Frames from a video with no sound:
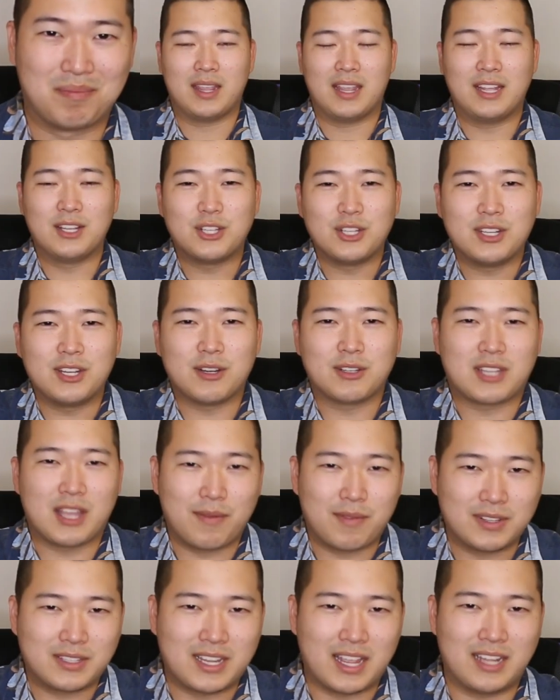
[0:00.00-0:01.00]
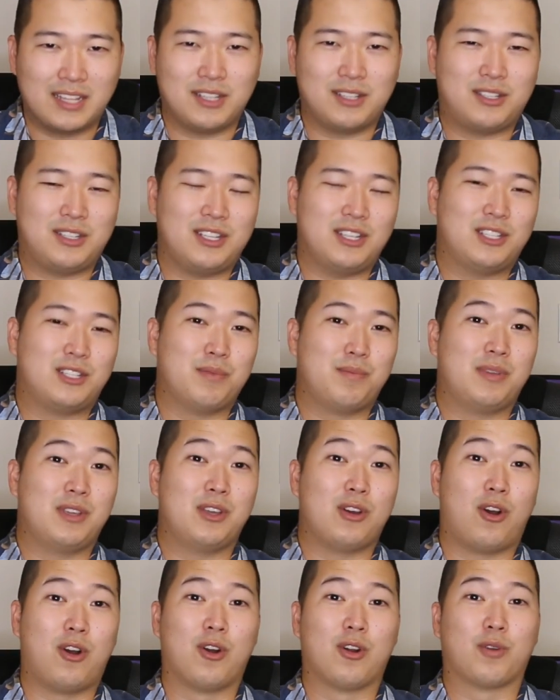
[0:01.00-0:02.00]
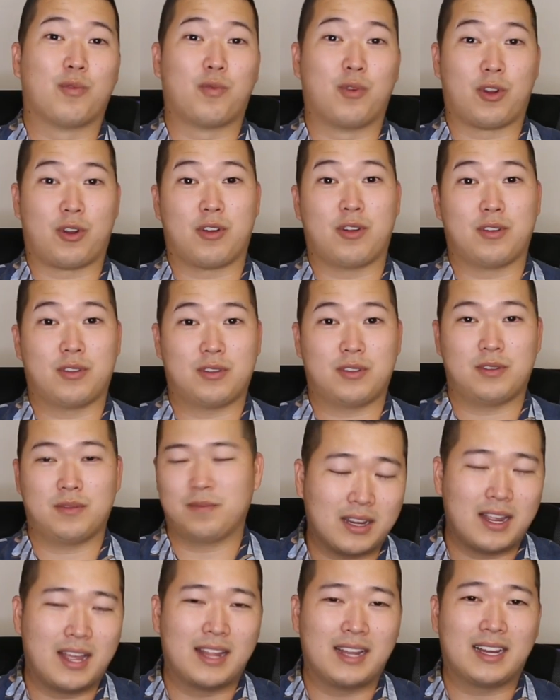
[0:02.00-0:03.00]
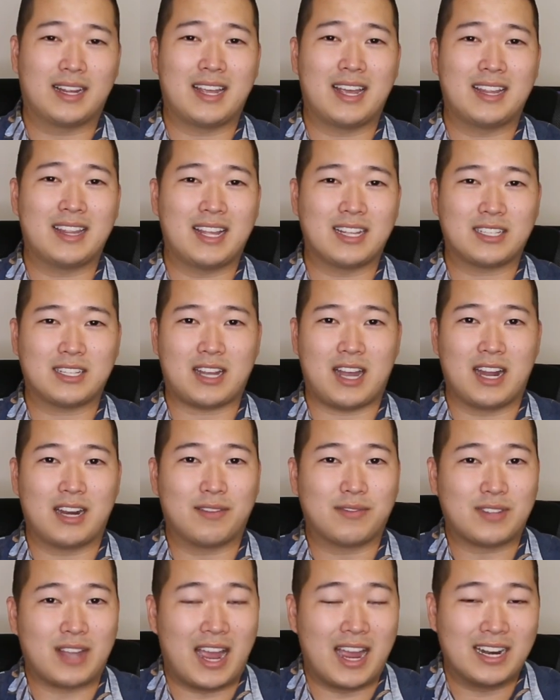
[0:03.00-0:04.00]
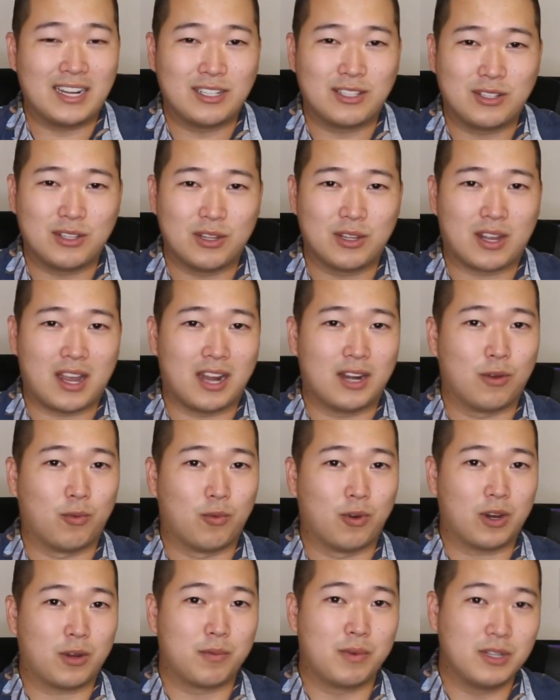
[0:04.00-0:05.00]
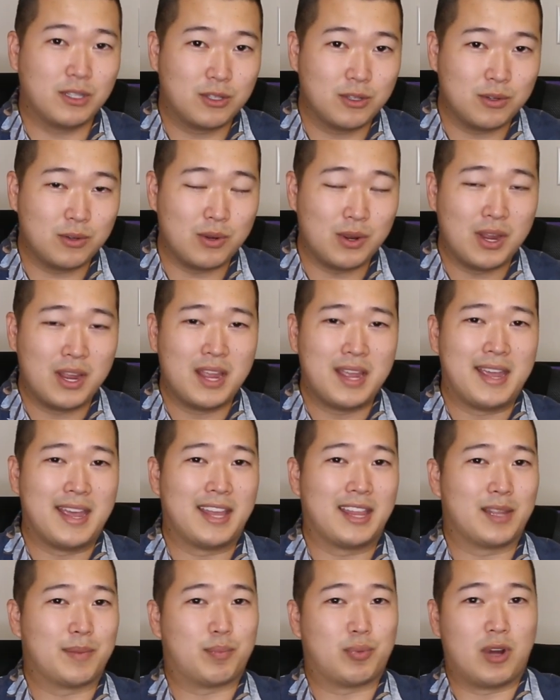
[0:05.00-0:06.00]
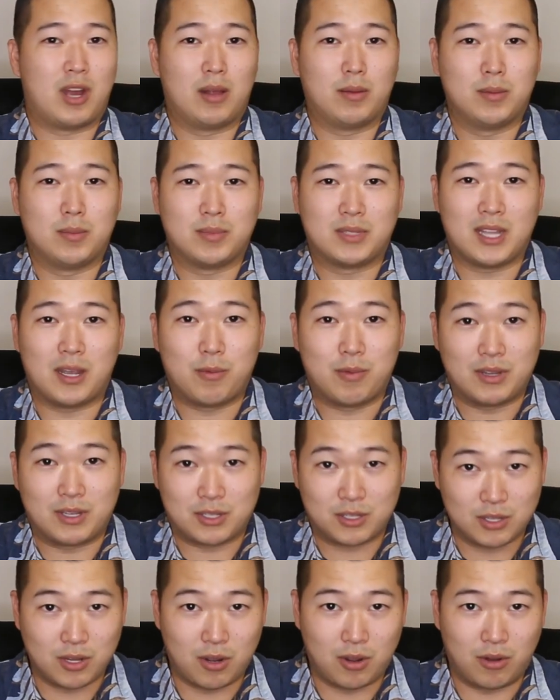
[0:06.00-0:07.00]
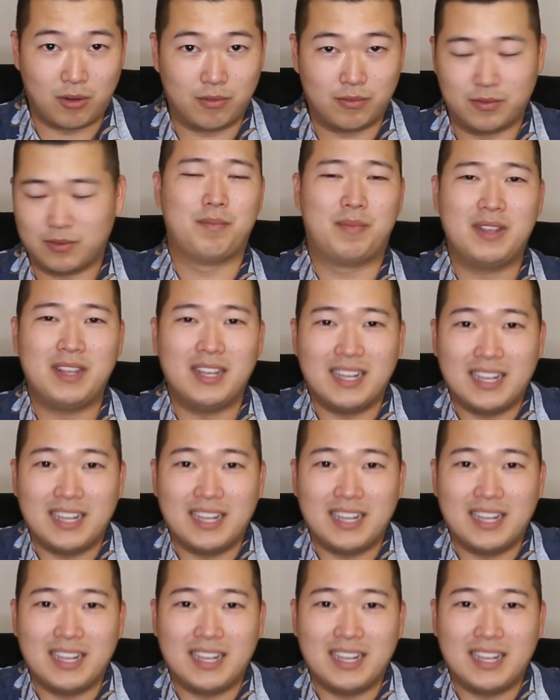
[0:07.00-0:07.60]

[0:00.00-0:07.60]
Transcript: Engineers have a tendency to be hard workers. And again, that's kind of tied into the kind of work we do and the problems that we solve. Being